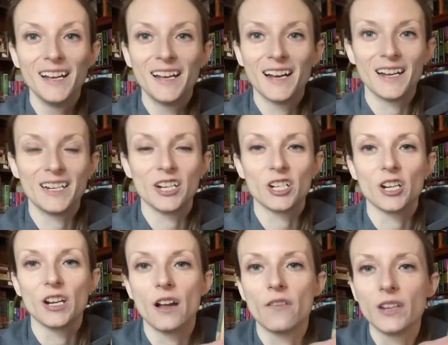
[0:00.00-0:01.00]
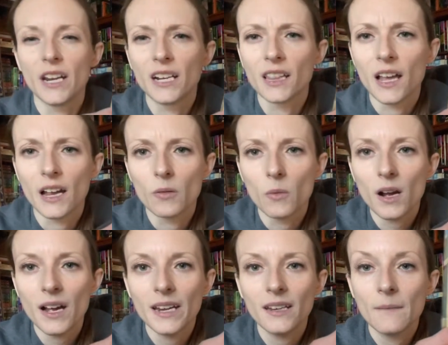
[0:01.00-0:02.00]
edition of Dandelion
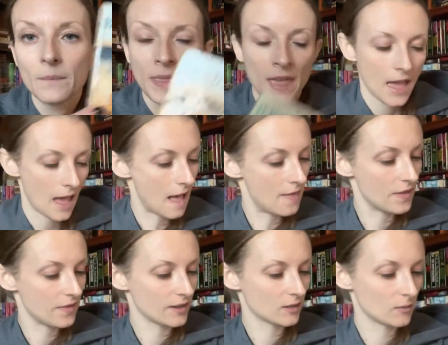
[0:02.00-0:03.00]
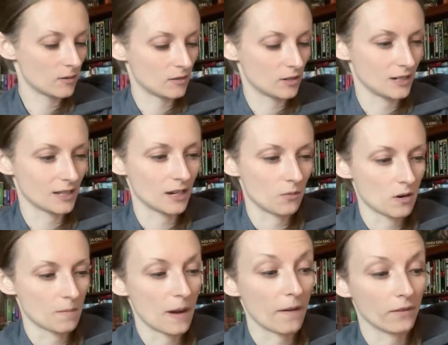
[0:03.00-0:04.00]
Wine. And then this one, which is like one
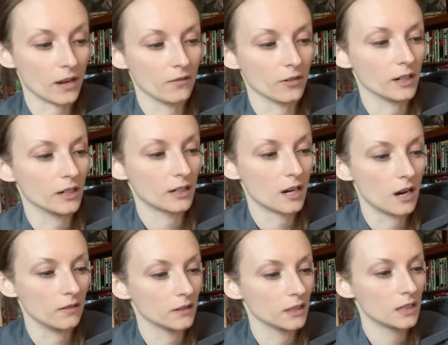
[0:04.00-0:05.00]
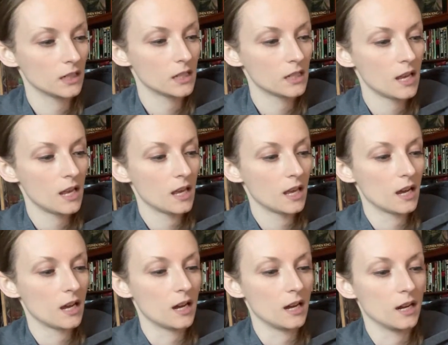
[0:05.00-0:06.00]
of my favorite covers.
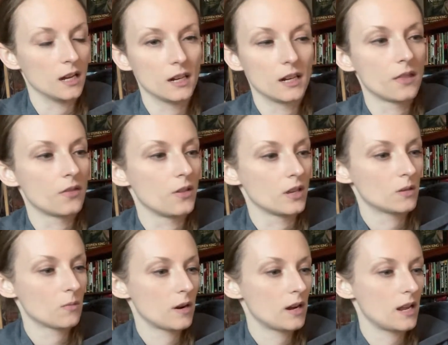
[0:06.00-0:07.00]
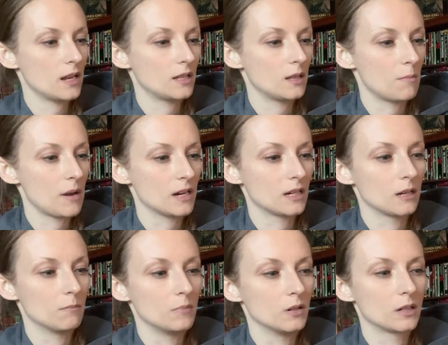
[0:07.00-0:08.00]
This one is the
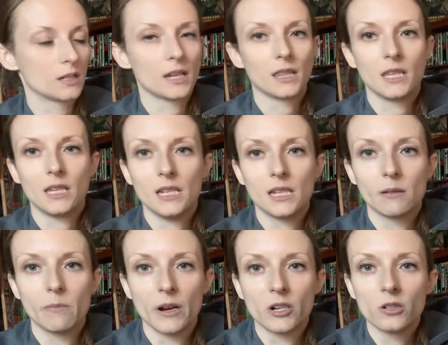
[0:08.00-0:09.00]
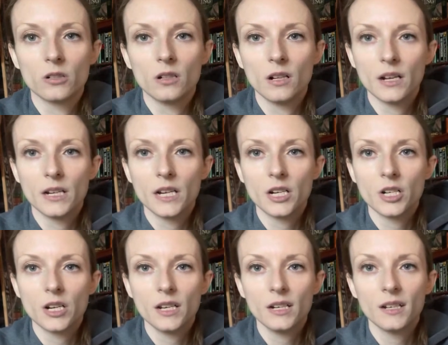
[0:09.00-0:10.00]
Bantam Books, like the special
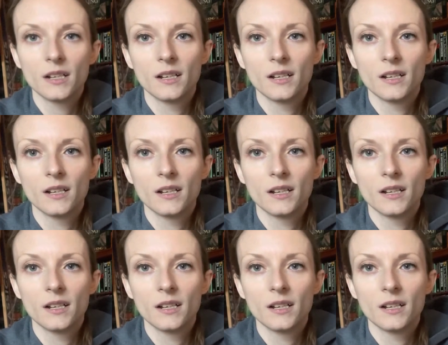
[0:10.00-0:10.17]
edition,